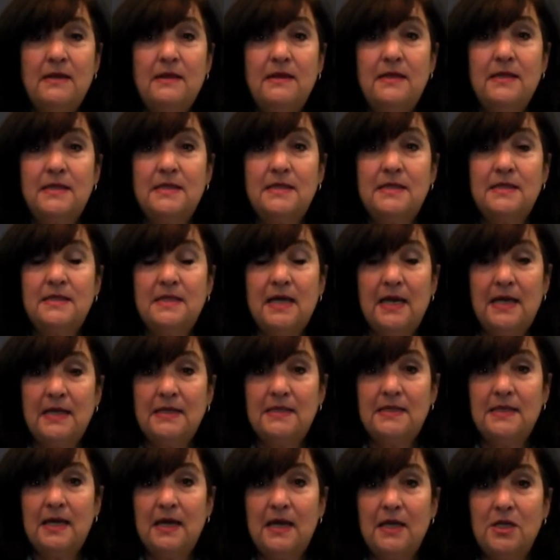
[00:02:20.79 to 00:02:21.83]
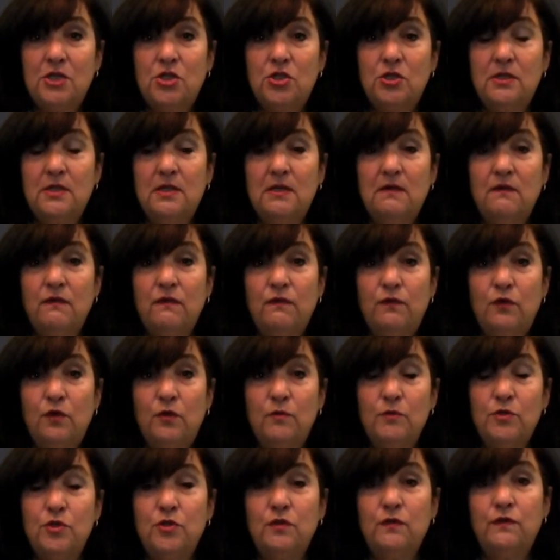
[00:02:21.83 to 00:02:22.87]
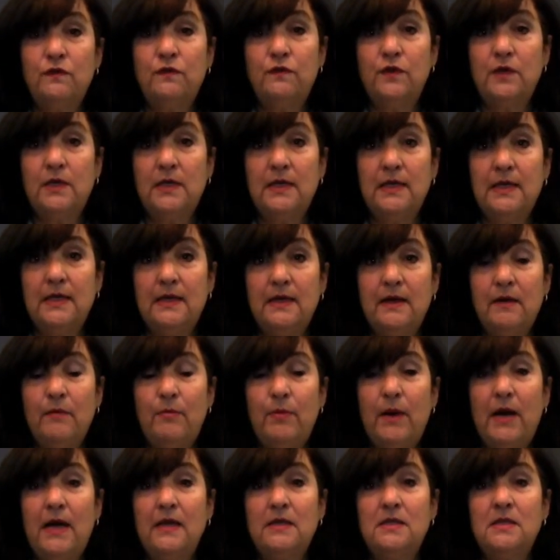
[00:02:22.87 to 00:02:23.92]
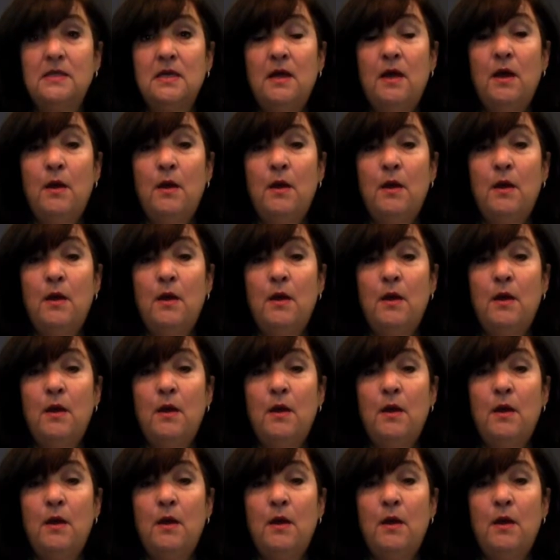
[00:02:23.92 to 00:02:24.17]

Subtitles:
the estate agent informs you fully about